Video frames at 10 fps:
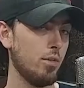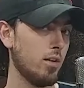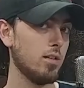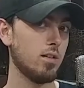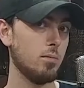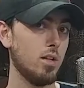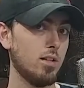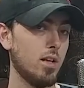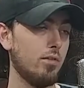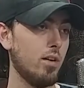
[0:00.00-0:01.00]
don't think it's going to be
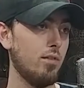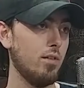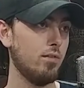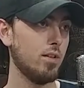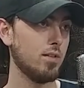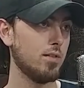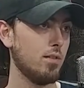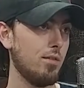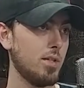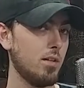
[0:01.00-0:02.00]
like that forever because
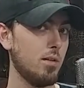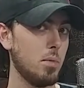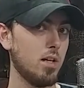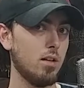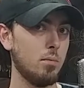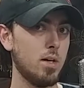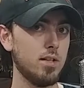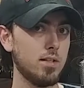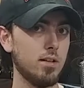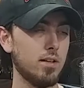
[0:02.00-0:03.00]
obviously they'd make a lot of
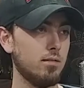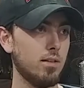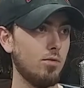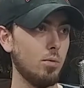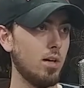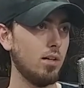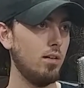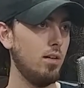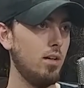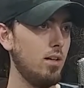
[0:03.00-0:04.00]
money selling it everywhere.
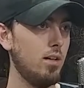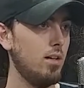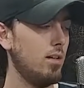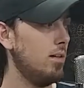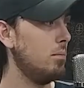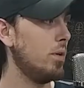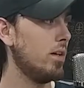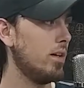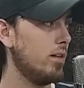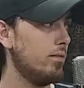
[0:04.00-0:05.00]
Mm-hmm.
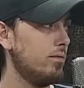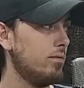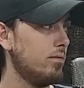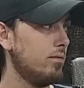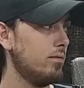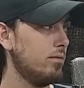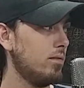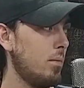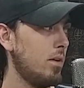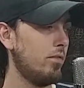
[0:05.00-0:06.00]
But
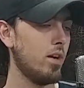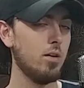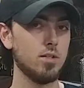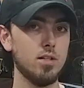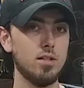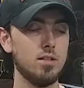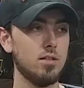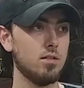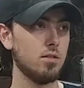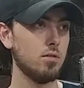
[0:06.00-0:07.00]
I mean, for now it's AT&T
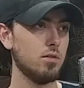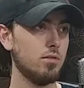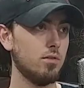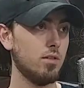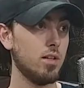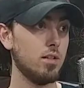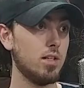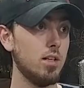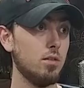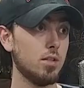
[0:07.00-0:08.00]
exclusive, and the
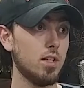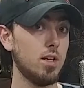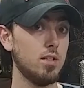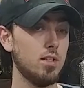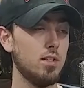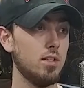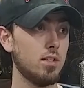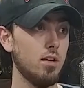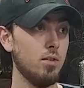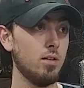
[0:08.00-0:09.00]
deals that AT&T
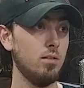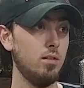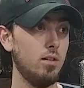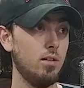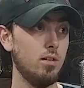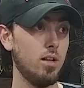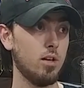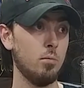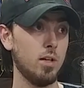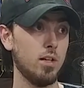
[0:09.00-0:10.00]
is giving,
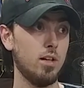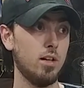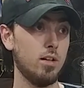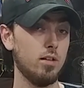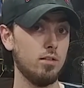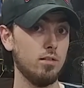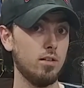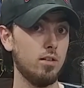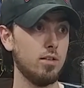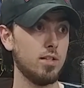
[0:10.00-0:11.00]
like oh my god,
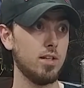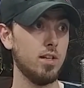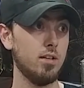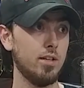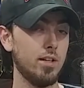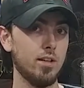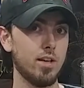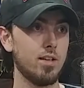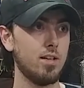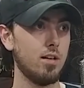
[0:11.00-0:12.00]
they're insane. You can get
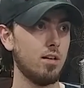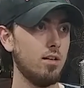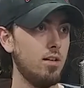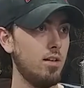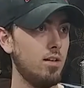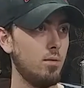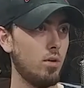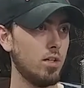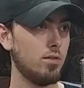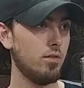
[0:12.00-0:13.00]
like a Gear
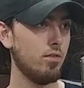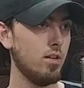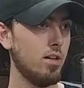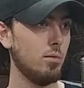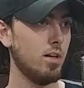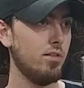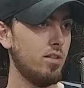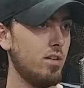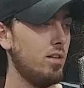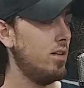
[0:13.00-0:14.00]
watch for free or whatever.